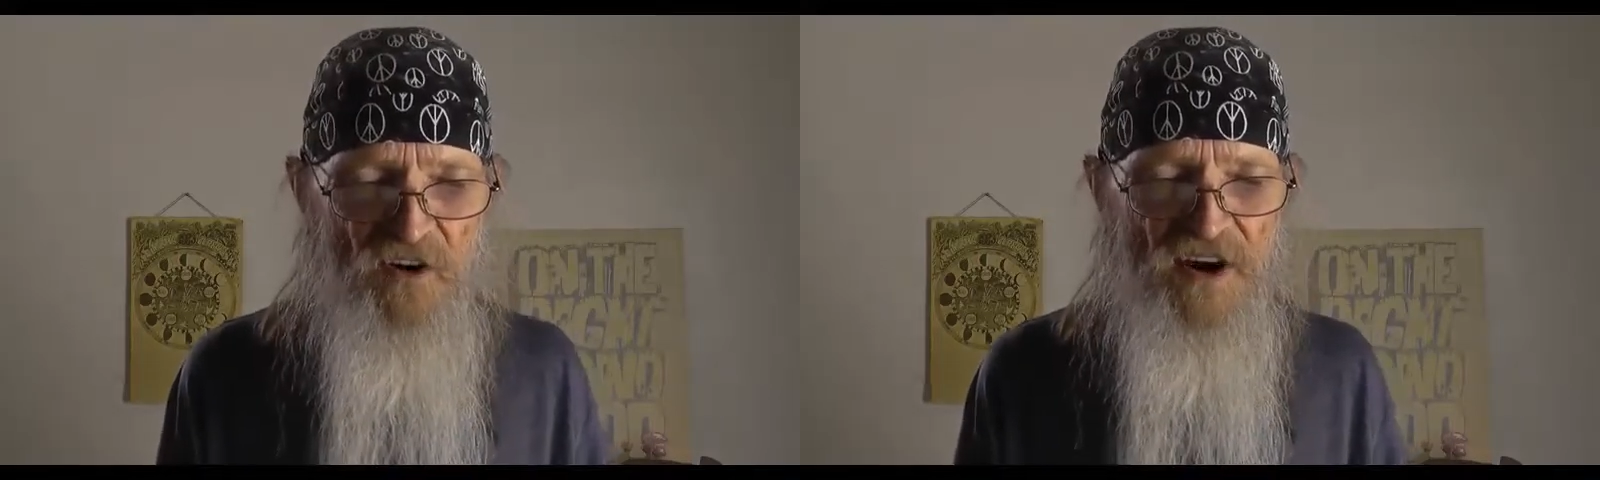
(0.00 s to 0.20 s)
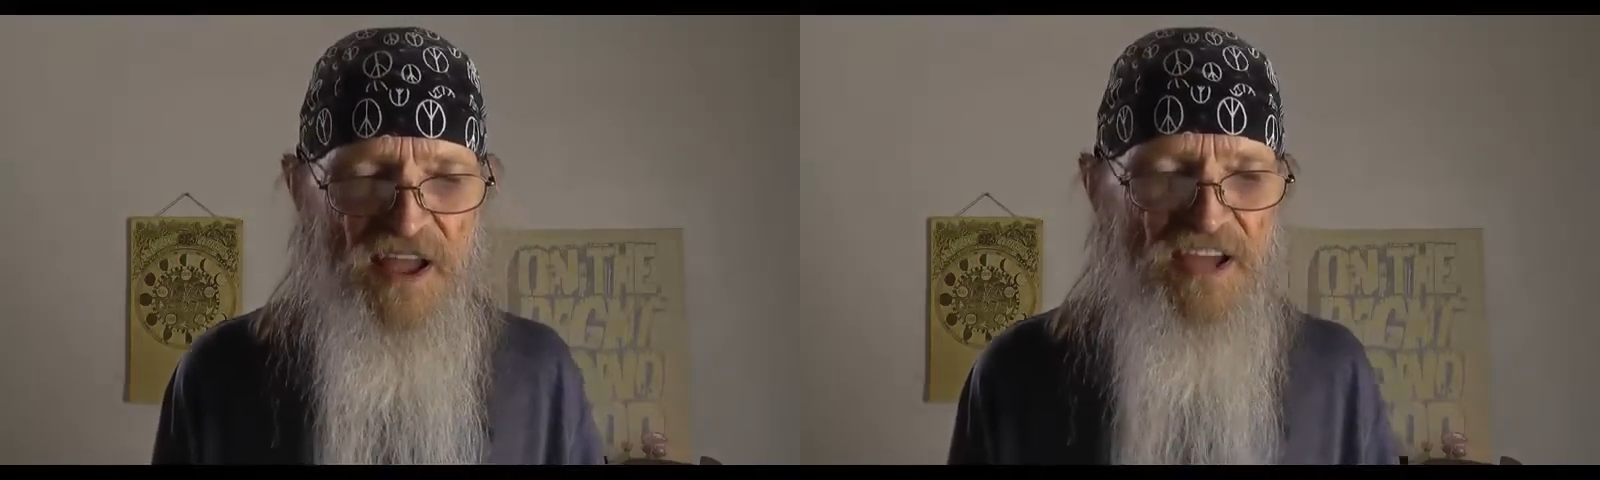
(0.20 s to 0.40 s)

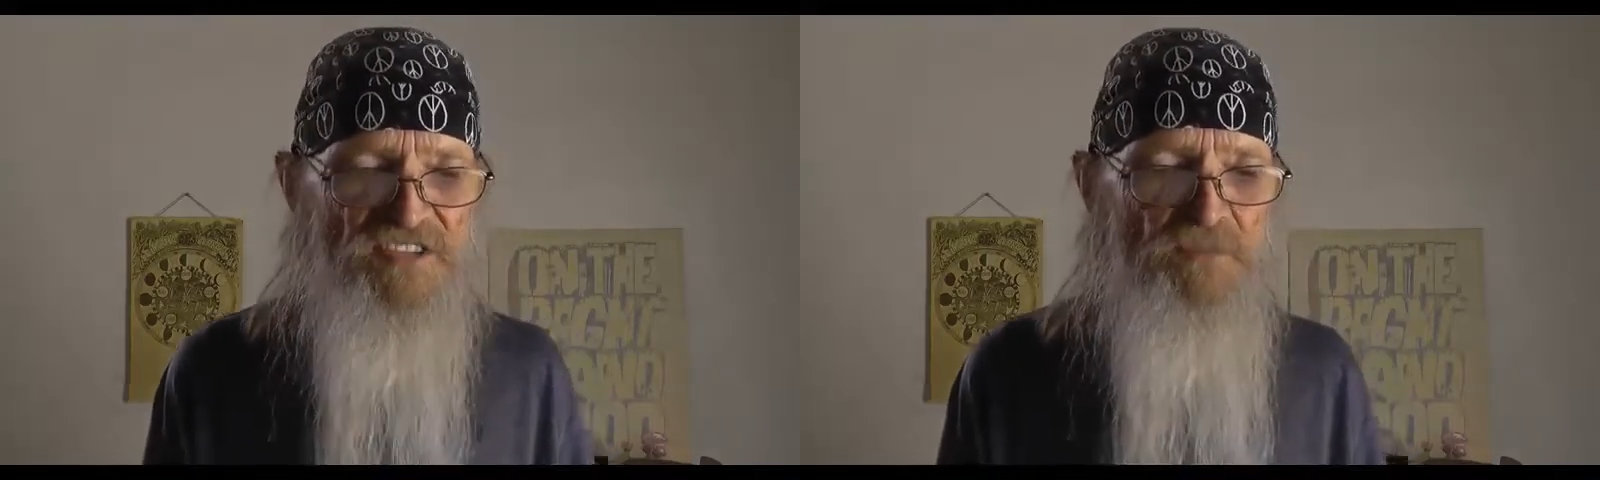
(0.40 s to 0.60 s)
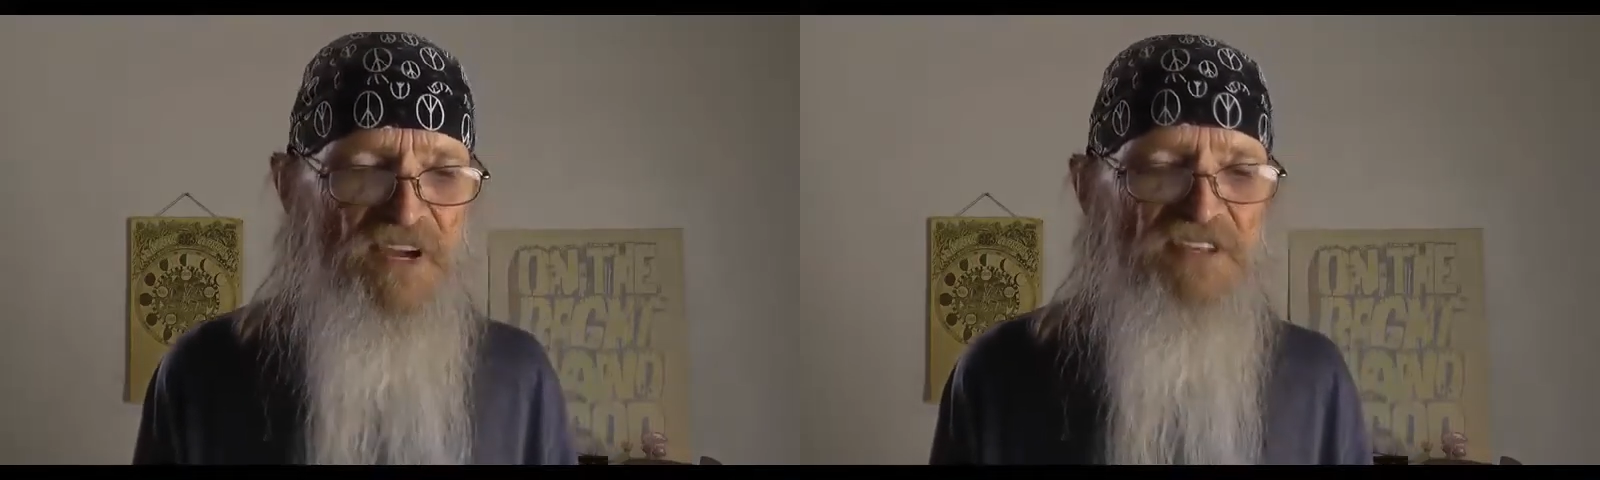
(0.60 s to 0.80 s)
or an
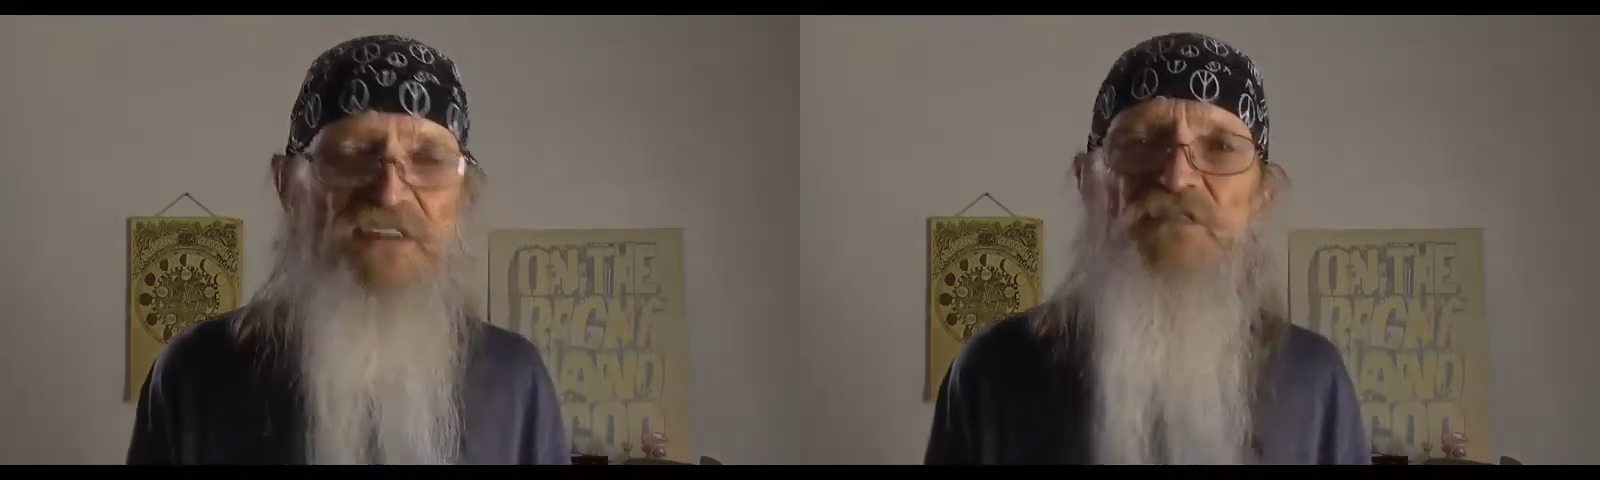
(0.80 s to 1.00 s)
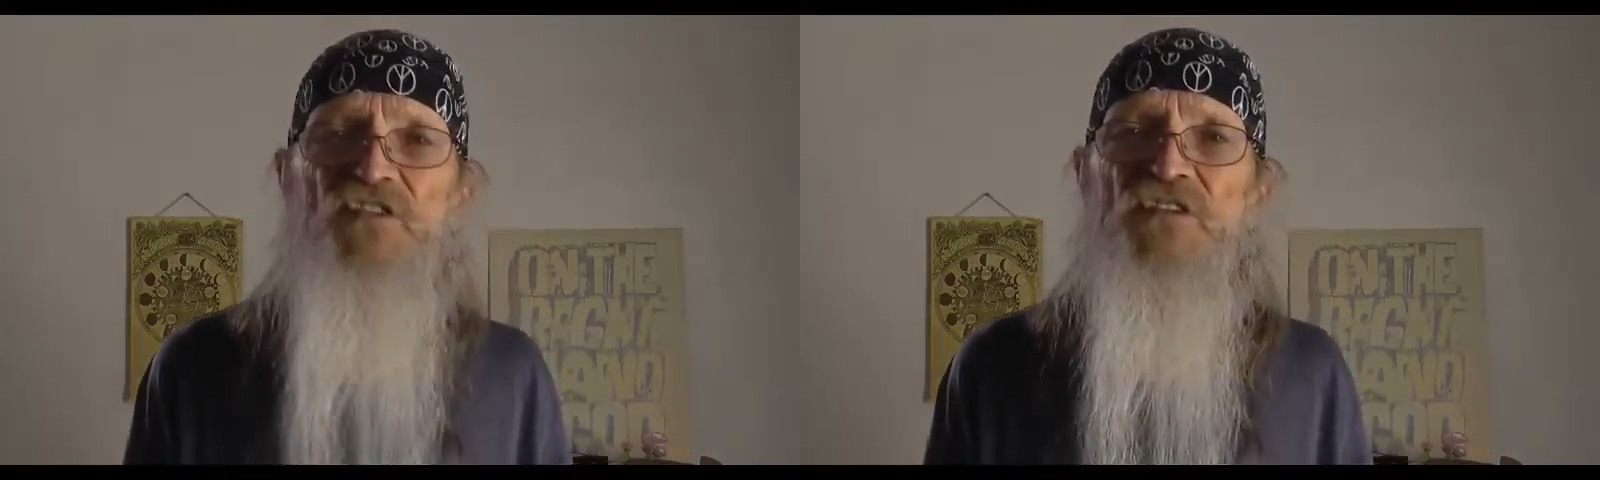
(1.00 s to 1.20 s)
aspect
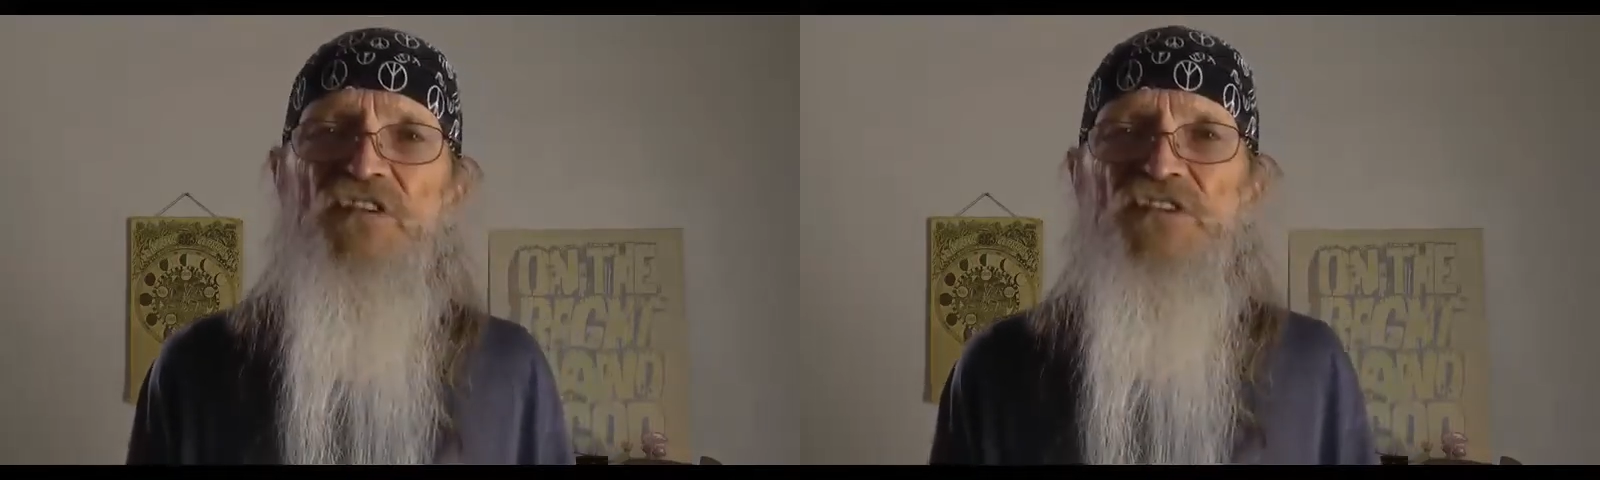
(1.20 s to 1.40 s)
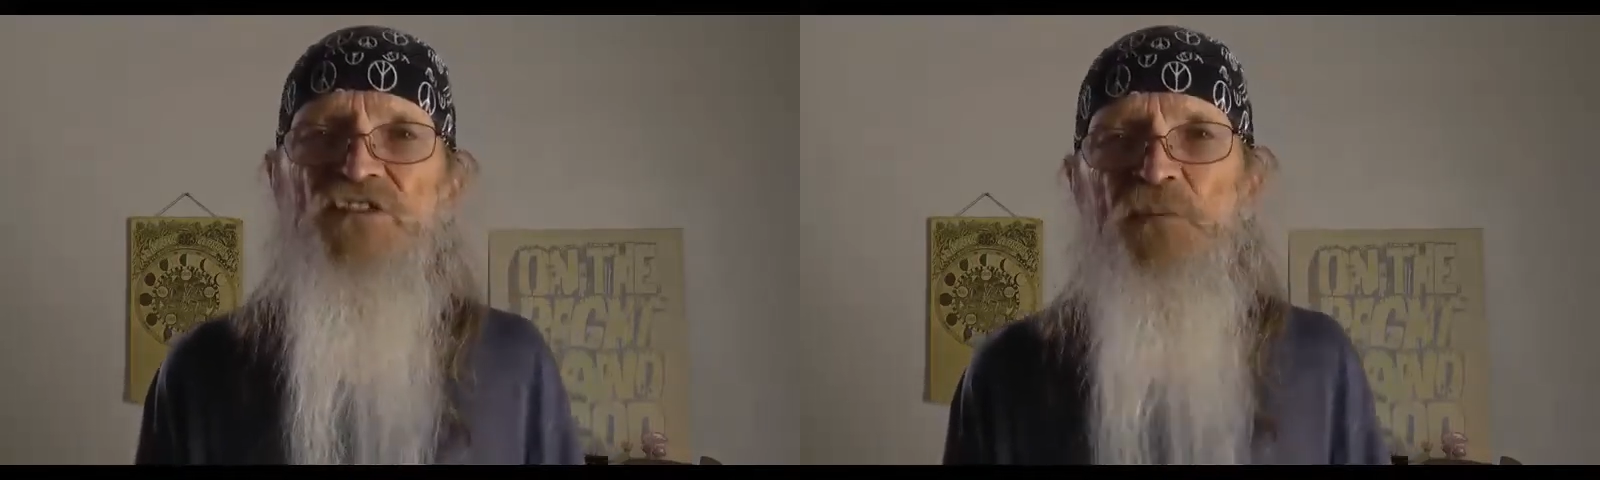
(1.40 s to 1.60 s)
of
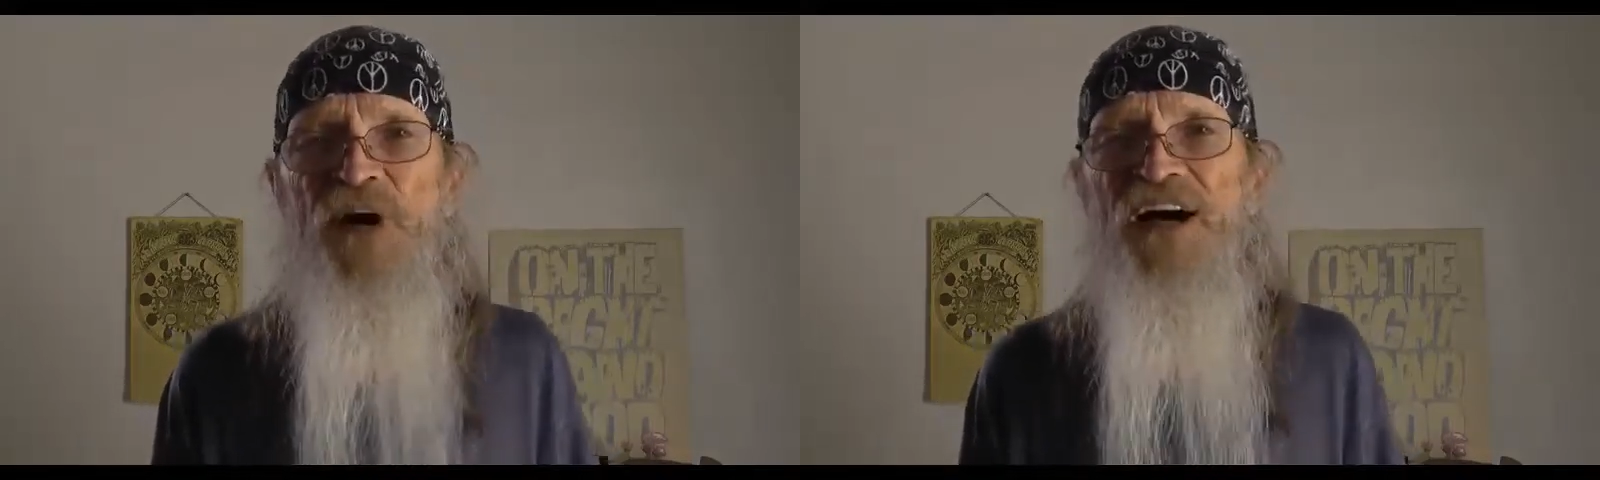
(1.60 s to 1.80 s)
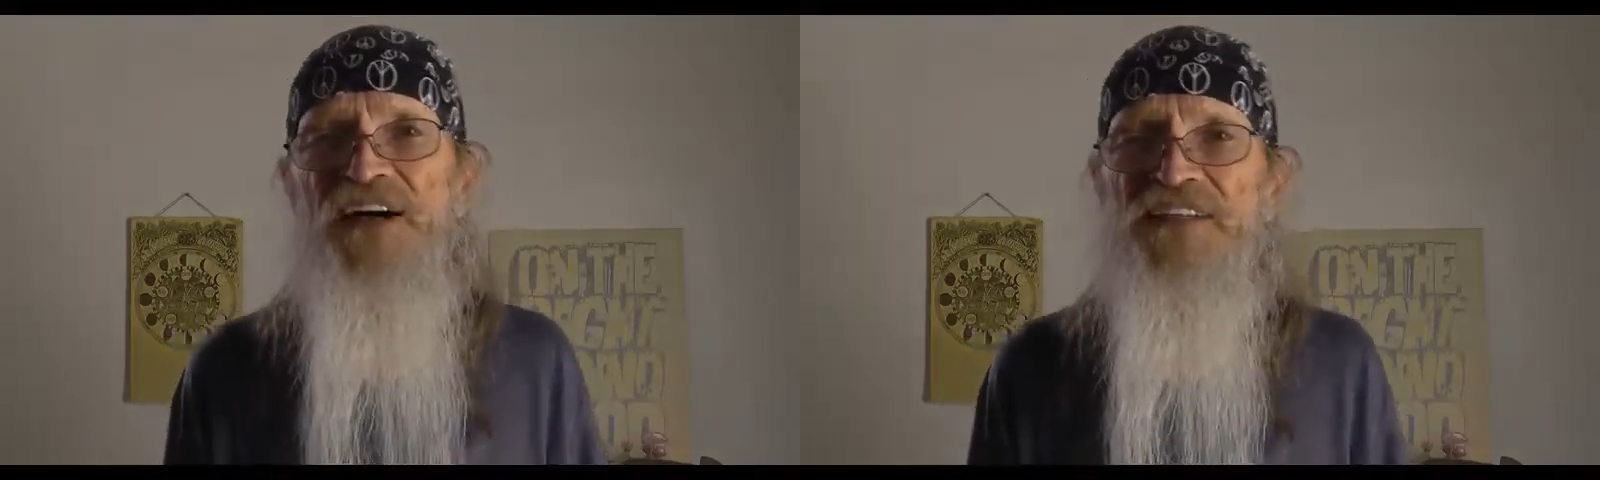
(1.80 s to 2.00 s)
universal
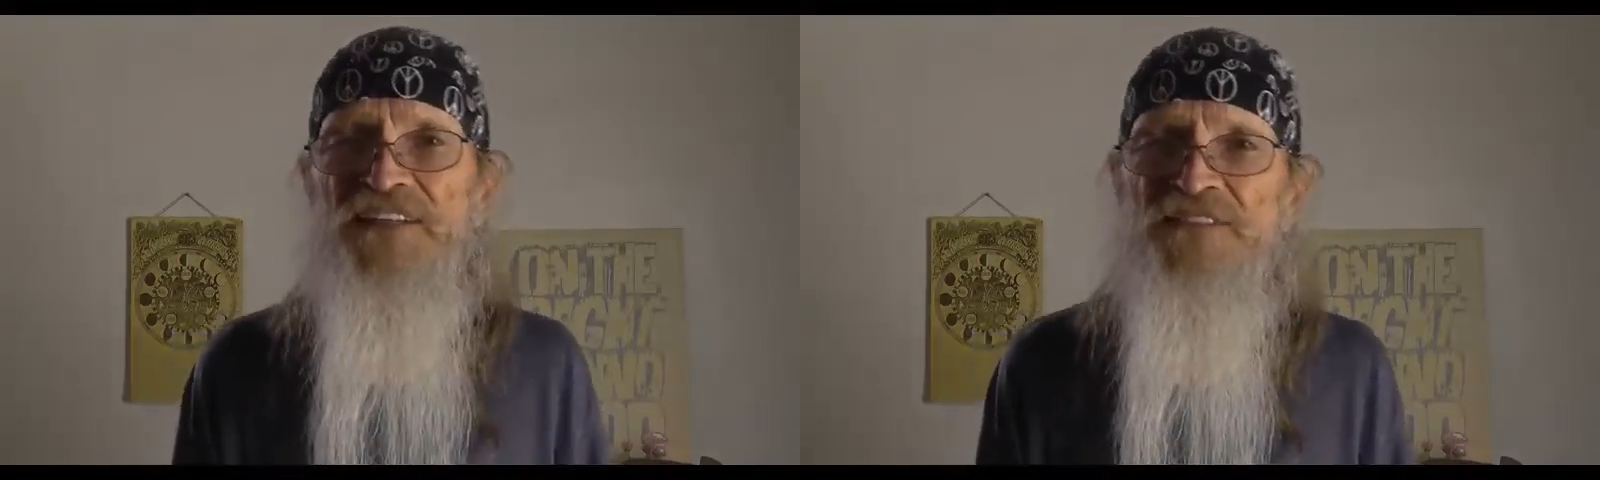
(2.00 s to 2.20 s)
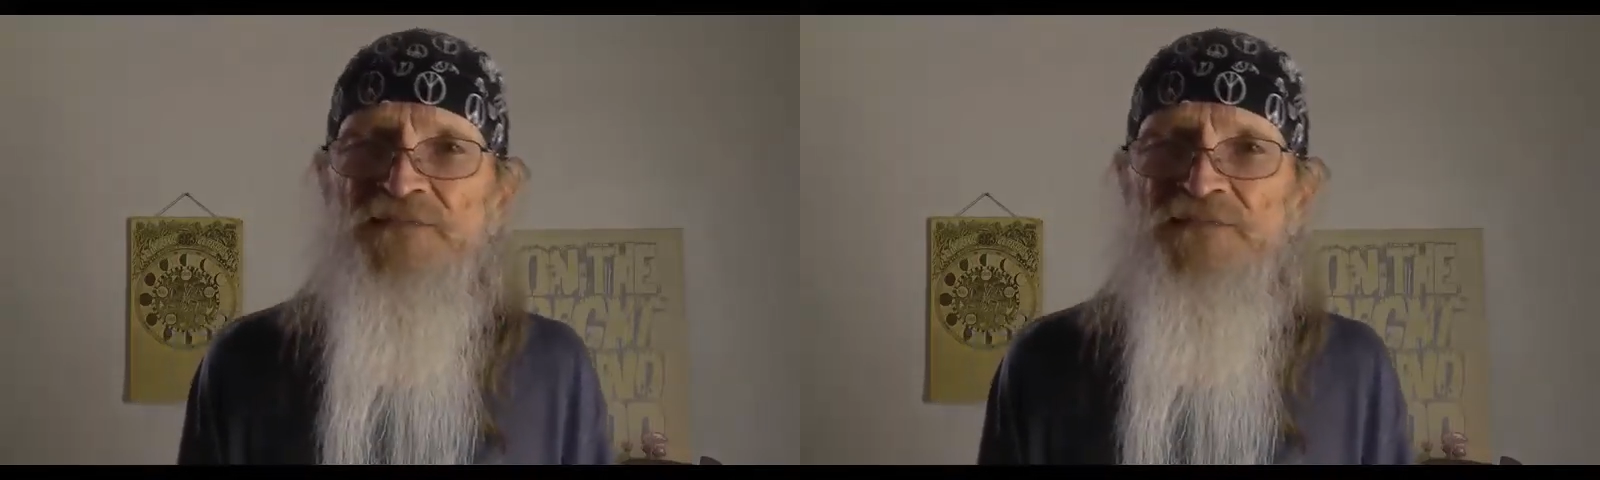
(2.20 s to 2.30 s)
mind?